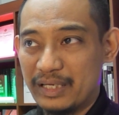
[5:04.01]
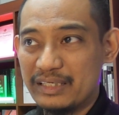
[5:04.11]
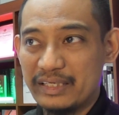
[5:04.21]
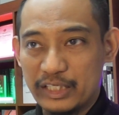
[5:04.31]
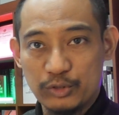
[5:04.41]

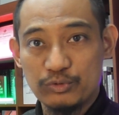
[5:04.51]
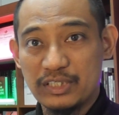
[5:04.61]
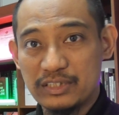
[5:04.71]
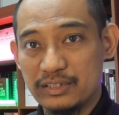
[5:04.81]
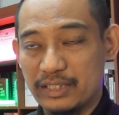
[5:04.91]
any
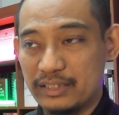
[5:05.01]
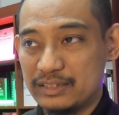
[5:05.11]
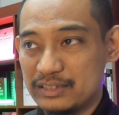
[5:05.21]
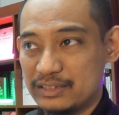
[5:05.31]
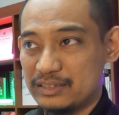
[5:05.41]
accusation that
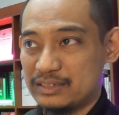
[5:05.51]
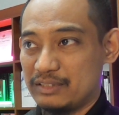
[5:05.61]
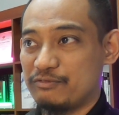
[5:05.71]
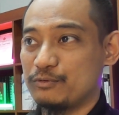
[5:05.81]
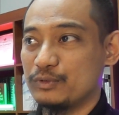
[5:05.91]
this is
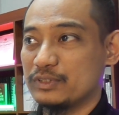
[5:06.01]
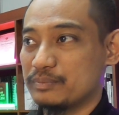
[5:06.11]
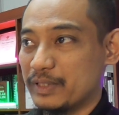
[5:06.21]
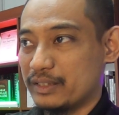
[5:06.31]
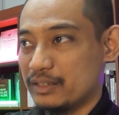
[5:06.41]

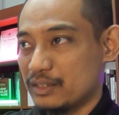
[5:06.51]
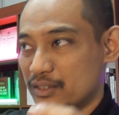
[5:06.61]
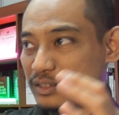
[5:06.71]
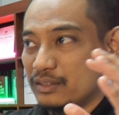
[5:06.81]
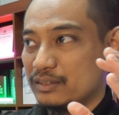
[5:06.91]
influenced by
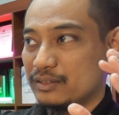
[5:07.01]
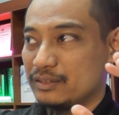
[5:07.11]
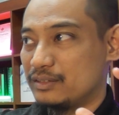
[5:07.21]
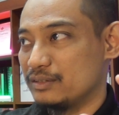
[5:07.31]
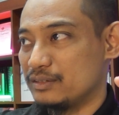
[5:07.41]

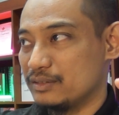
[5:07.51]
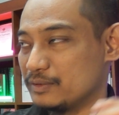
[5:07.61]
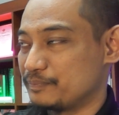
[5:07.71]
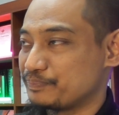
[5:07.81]
the